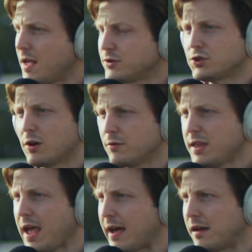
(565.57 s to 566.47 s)
So
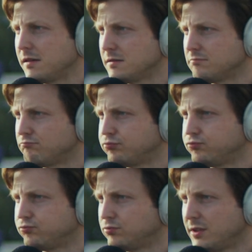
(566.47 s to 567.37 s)
yeah,
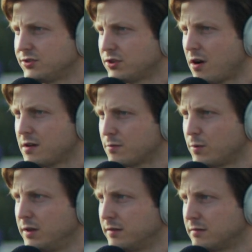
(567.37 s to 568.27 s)
it started
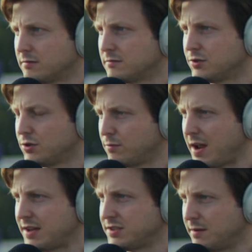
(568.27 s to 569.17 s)
with
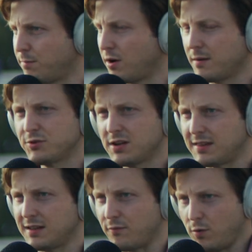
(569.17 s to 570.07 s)
Jurassic Park. I'm trying to
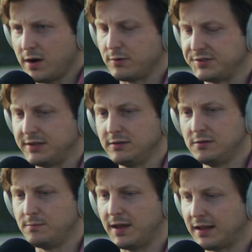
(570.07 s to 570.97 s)
think of what I was
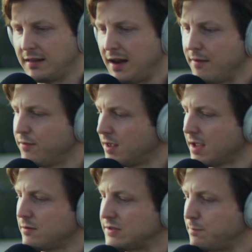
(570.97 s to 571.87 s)
into back then. I feel like
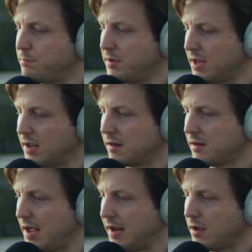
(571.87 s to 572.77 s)
I was a big
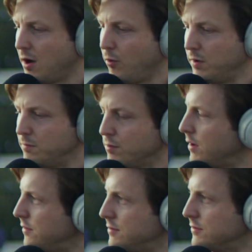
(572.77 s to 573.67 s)
like Coen
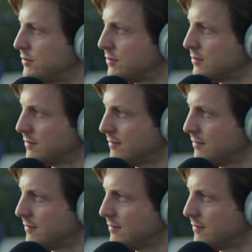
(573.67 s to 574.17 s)
Brothers